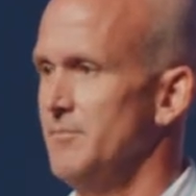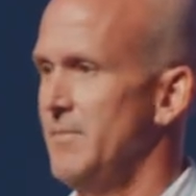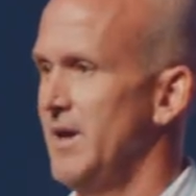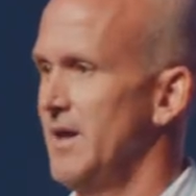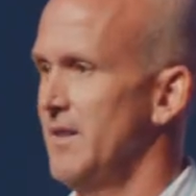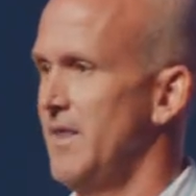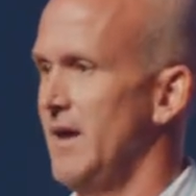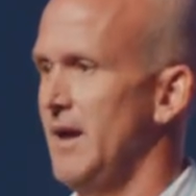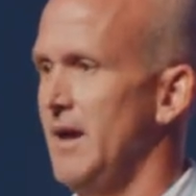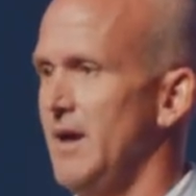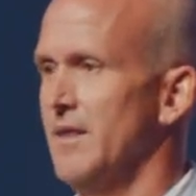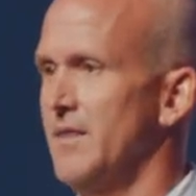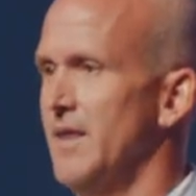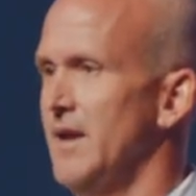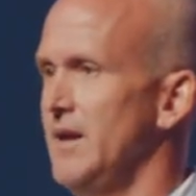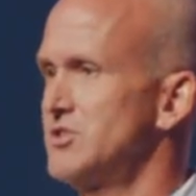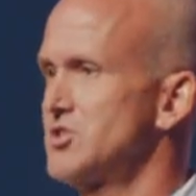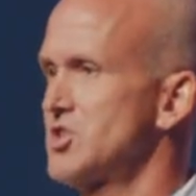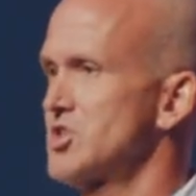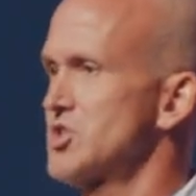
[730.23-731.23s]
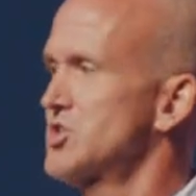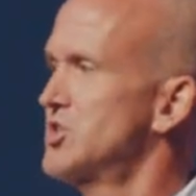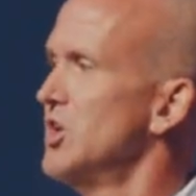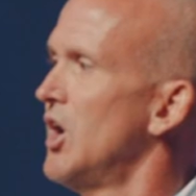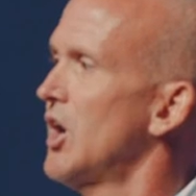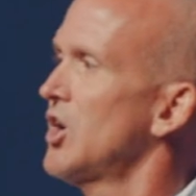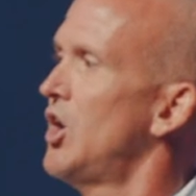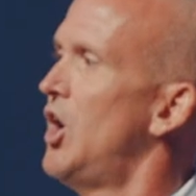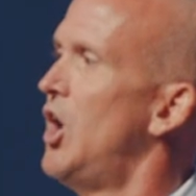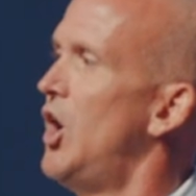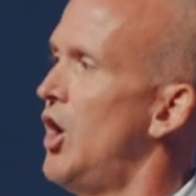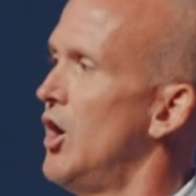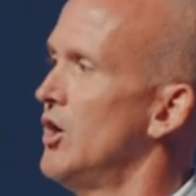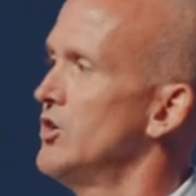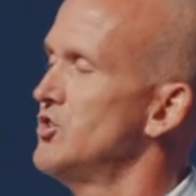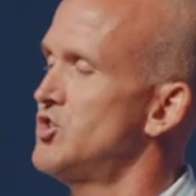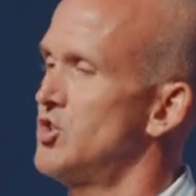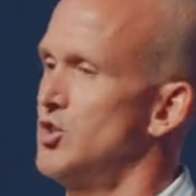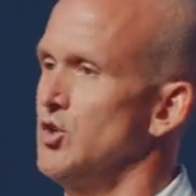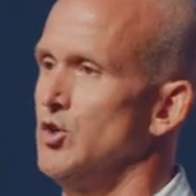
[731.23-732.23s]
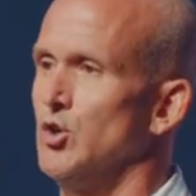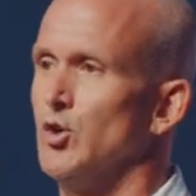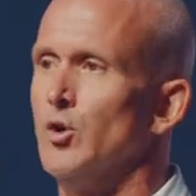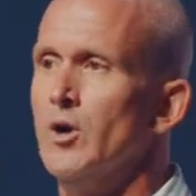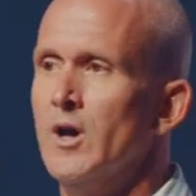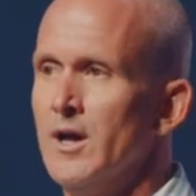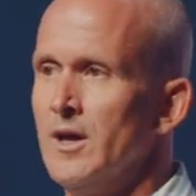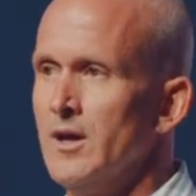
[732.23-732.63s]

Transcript: man, they stuck on to,